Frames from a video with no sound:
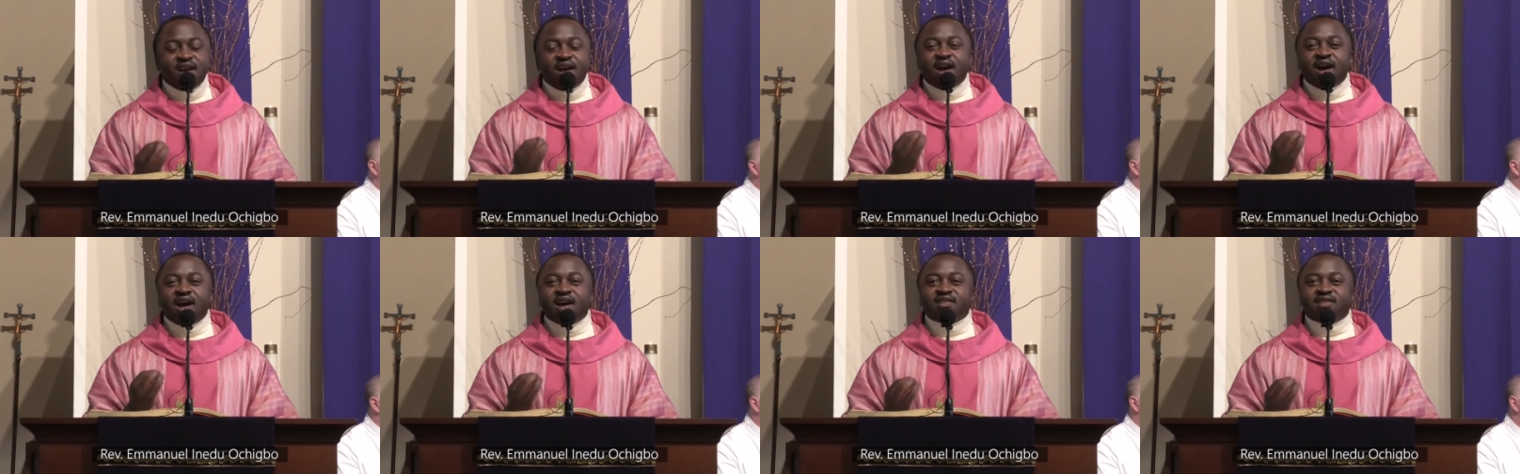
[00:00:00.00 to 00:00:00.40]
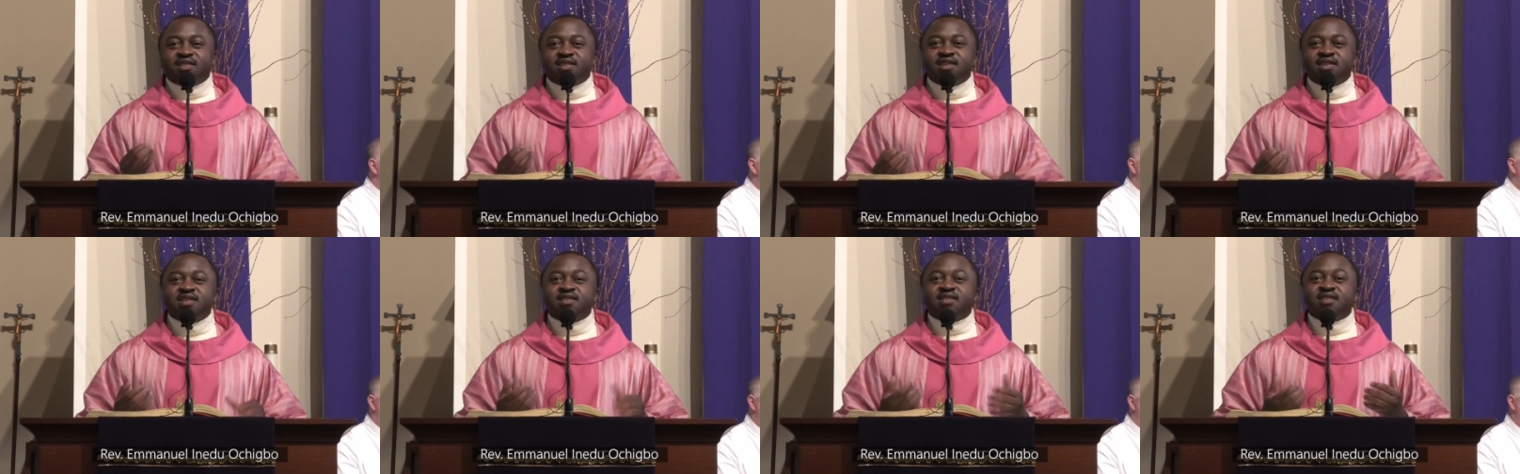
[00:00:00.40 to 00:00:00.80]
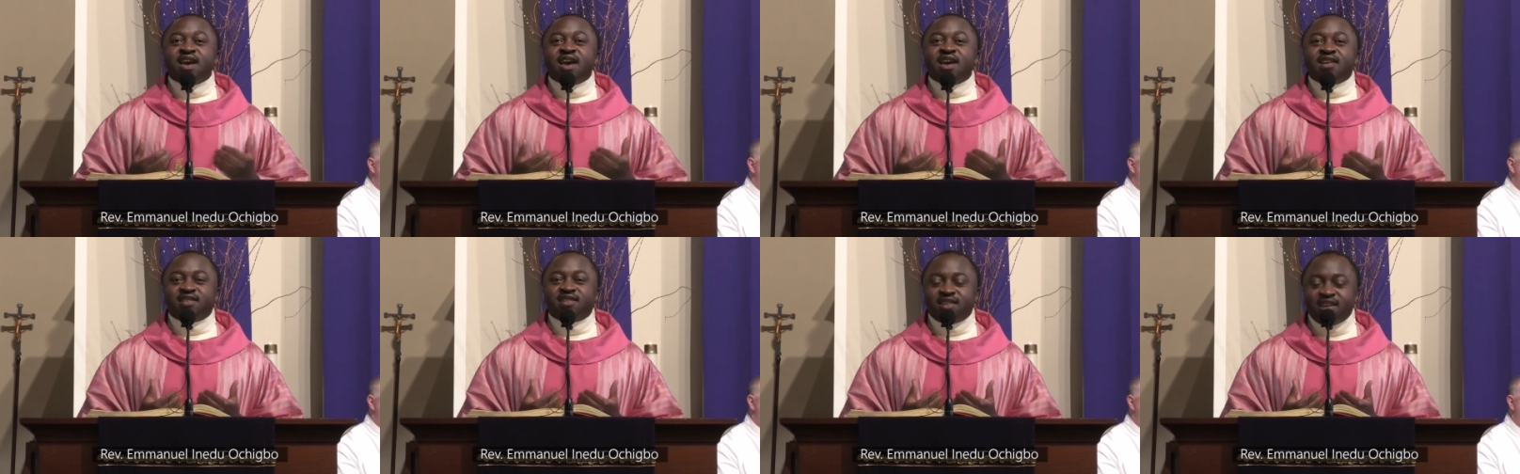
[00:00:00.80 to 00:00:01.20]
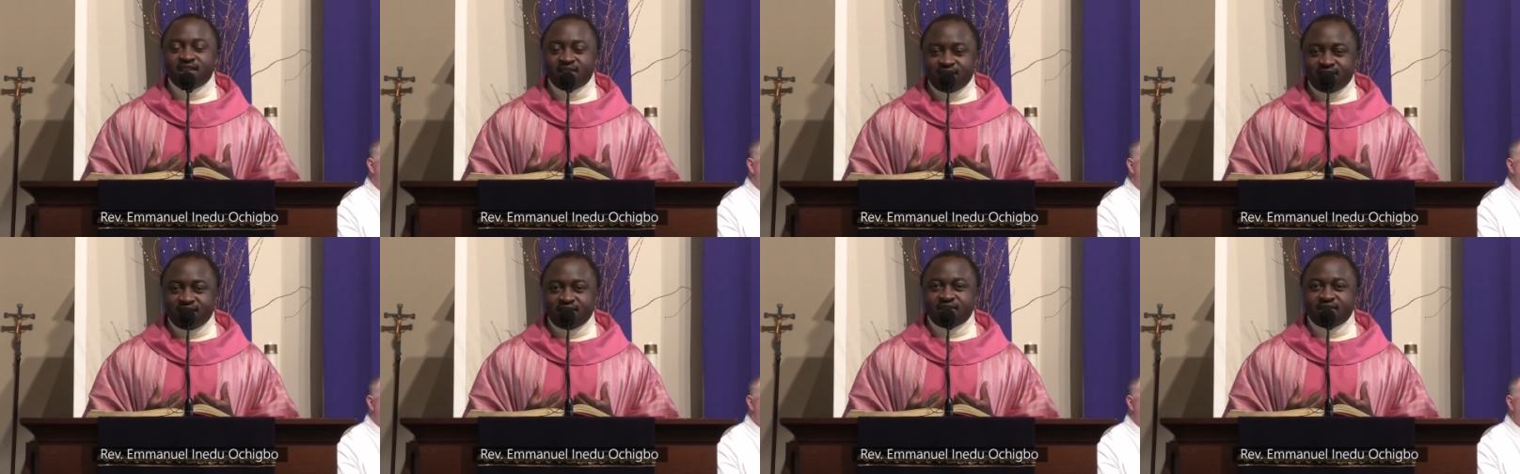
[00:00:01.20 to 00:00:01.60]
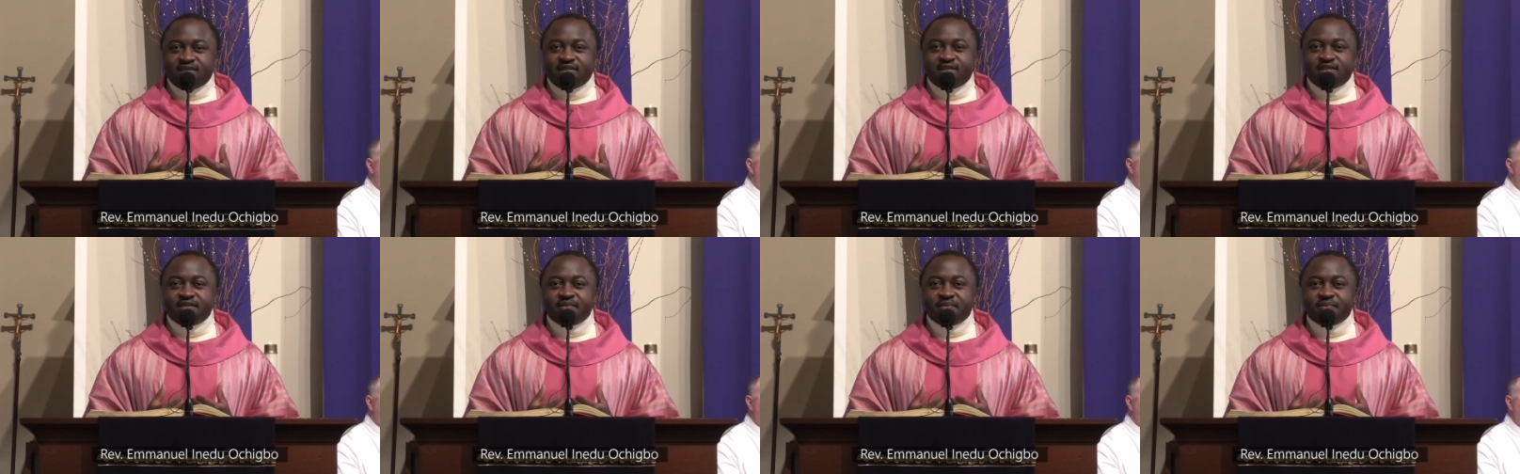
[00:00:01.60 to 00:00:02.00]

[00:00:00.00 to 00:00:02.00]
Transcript: as his essence.